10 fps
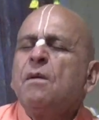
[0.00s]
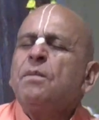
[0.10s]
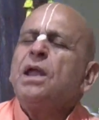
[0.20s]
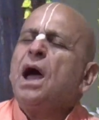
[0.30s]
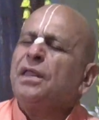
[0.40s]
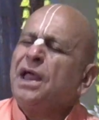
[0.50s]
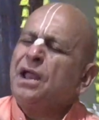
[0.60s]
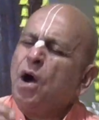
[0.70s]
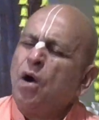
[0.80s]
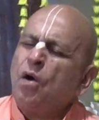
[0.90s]
But then
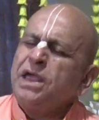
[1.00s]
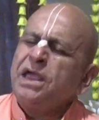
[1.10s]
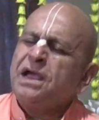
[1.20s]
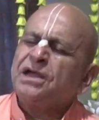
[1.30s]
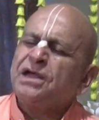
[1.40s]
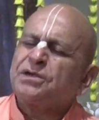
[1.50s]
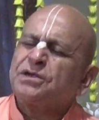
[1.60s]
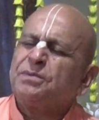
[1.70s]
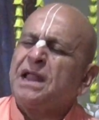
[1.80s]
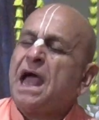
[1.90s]
how he can
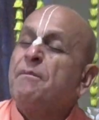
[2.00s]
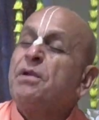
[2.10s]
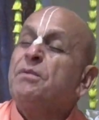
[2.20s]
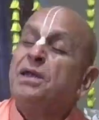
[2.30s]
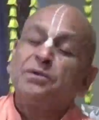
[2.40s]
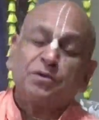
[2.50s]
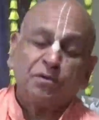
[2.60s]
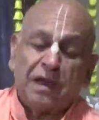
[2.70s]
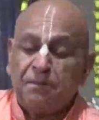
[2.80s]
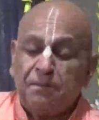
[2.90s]
expect that everybody should
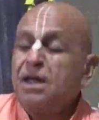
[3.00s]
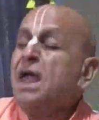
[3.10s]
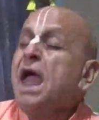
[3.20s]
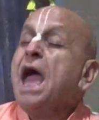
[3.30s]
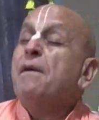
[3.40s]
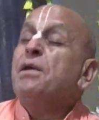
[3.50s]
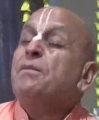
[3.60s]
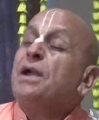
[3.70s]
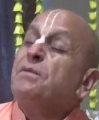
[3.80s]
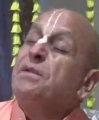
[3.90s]
have,
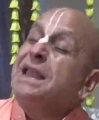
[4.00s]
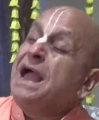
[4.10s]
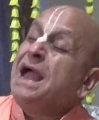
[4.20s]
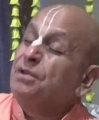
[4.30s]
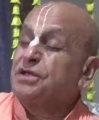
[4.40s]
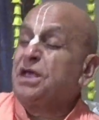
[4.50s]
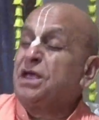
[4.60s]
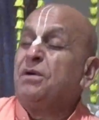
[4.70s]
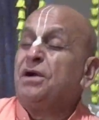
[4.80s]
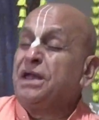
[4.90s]
everybody will have the same
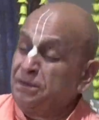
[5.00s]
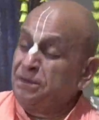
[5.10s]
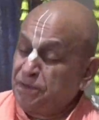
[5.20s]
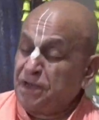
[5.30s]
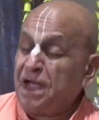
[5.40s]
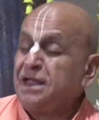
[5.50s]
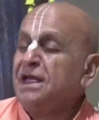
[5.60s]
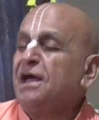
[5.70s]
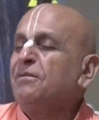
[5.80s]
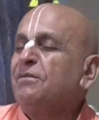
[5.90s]
heart which I
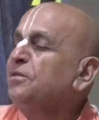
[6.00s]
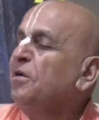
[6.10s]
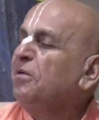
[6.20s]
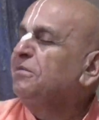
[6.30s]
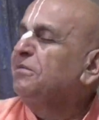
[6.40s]
have? No.